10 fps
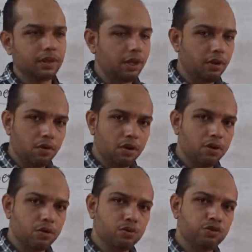in
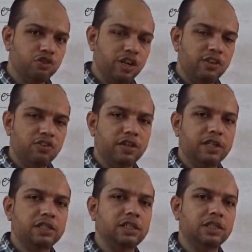order to change
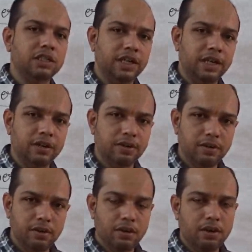its state,
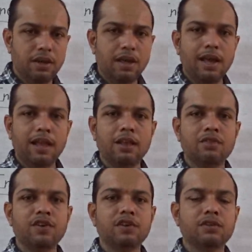
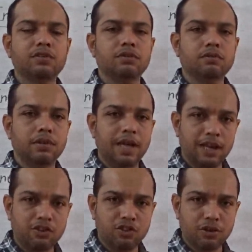either in
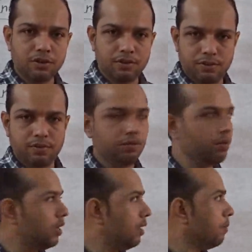direction.
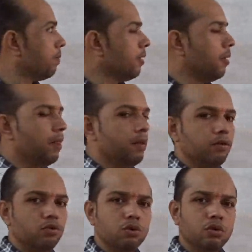Okay,
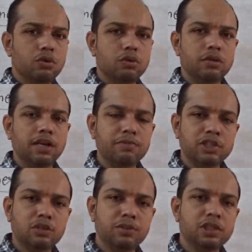so there
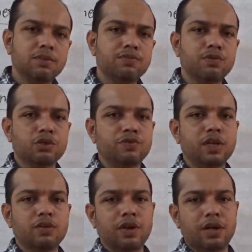must be some force we
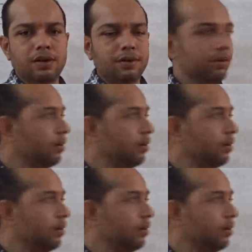required.